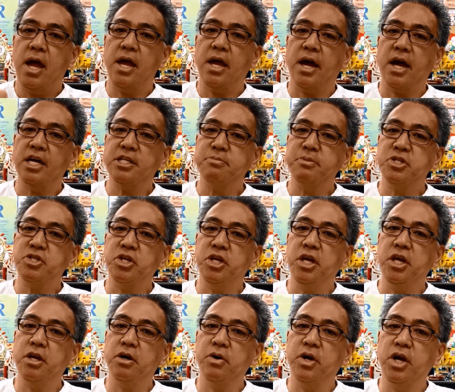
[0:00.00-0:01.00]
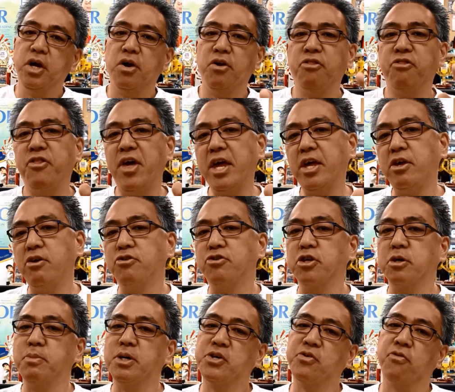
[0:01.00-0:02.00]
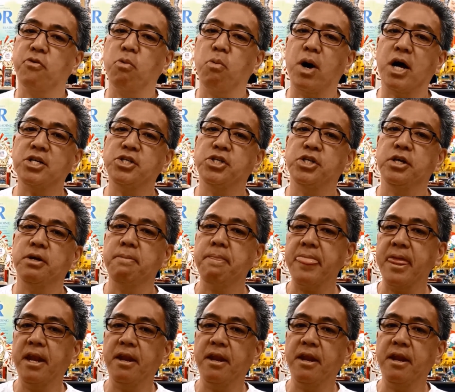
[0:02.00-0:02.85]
Hey guys, Mr. Hino here. Thank you so much for watching.